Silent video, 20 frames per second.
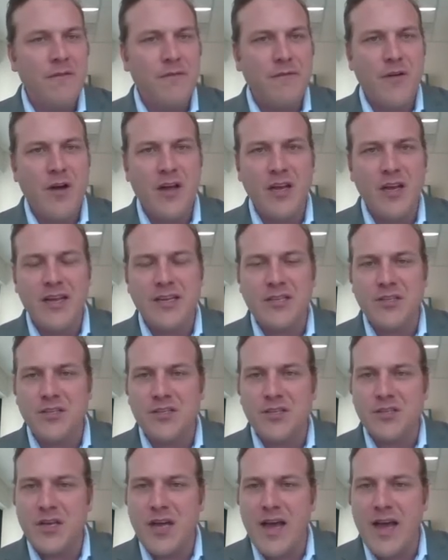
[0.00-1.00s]
Finally,
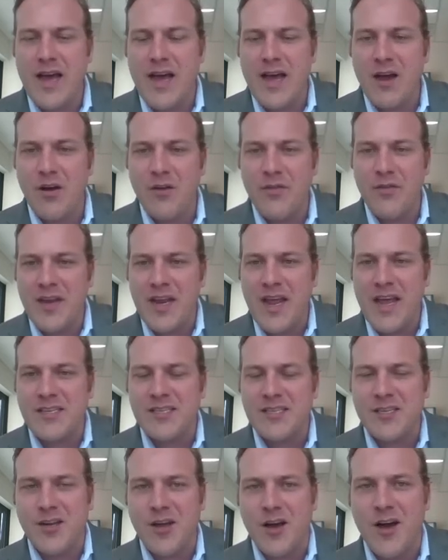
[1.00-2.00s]
just on the
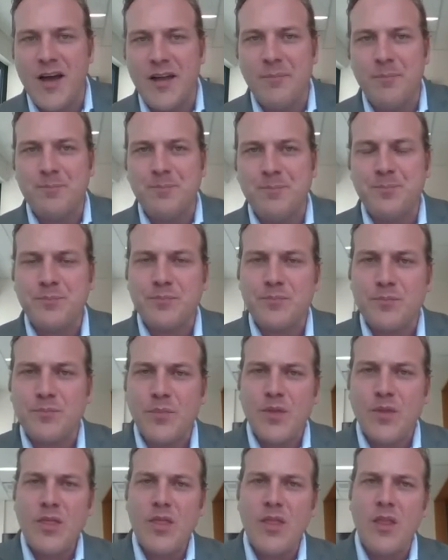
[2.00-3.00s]
next slide,
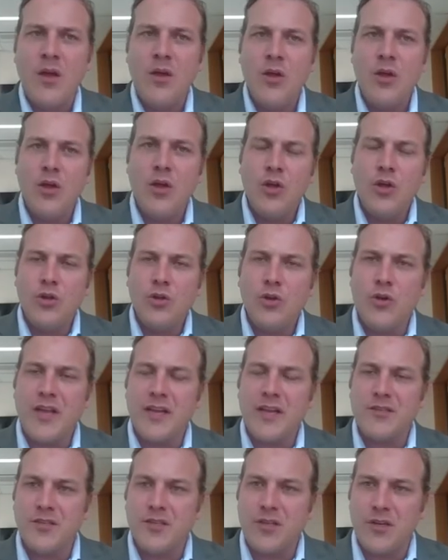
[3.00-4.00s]

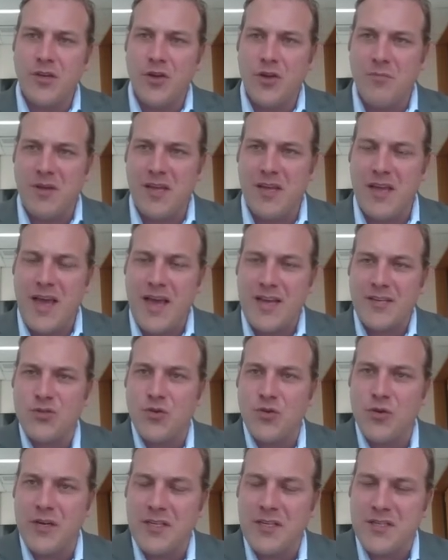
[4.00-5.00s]
looking to the looming gas
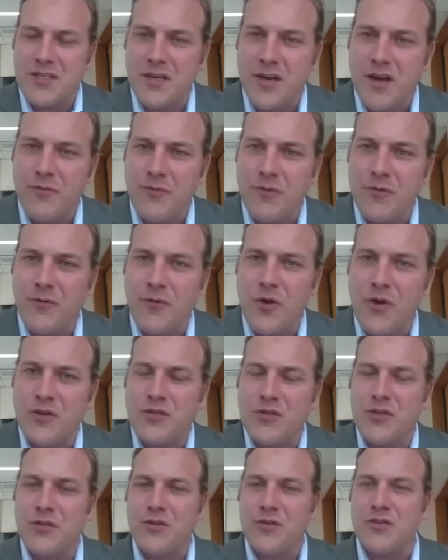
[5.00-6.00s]
shortage that I've referred
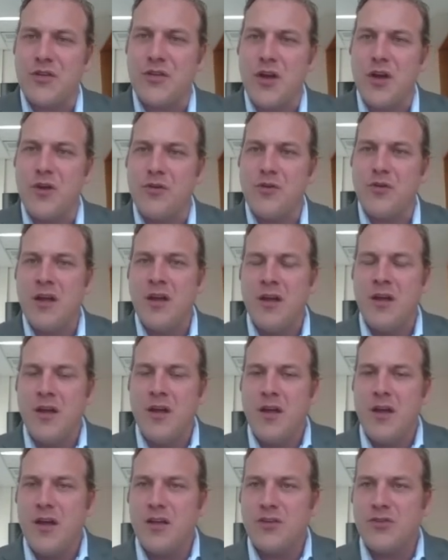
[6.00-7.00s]
to. So
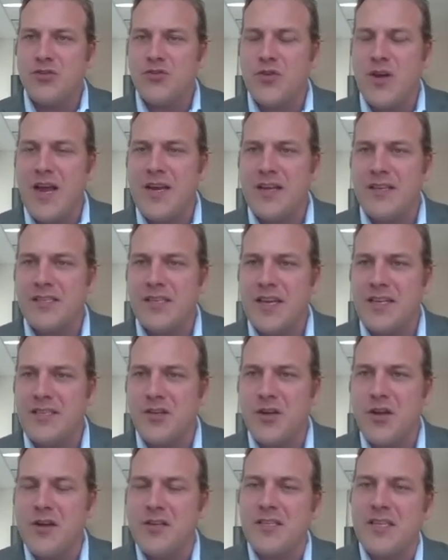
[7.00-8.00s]
Australia's
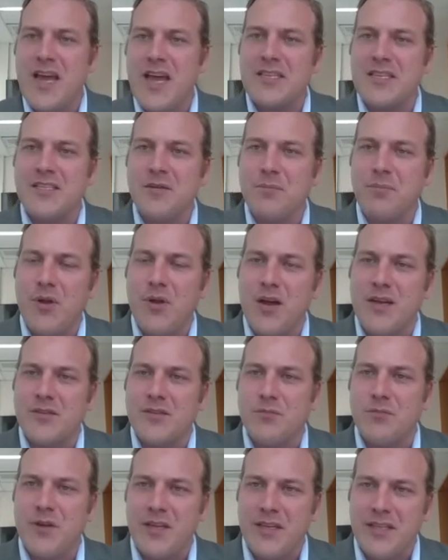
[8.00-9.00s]
East Coast gas supplies
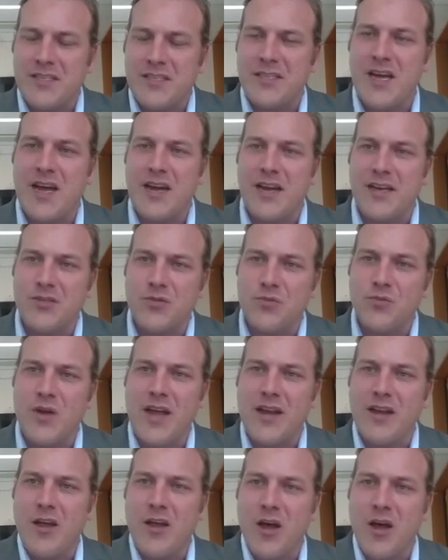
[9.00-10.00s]
are really starting to
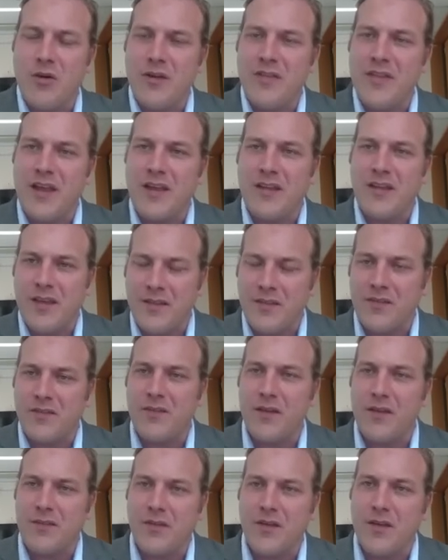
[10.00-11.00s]
run low, and
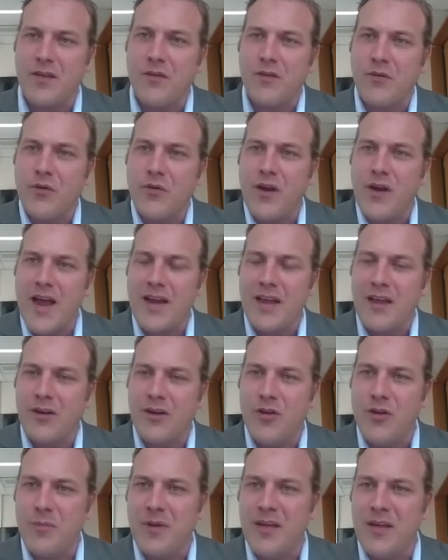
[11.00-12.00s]
it's creating a
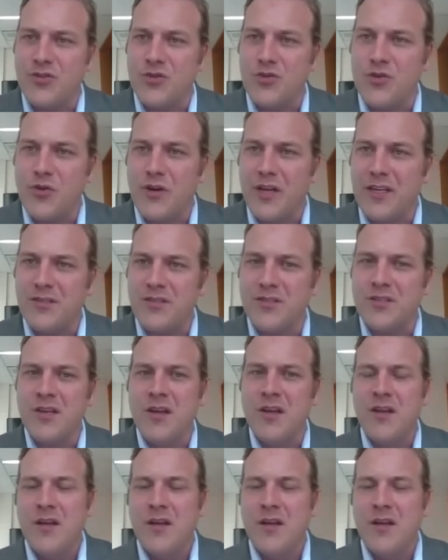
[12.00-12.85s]
looming shortage.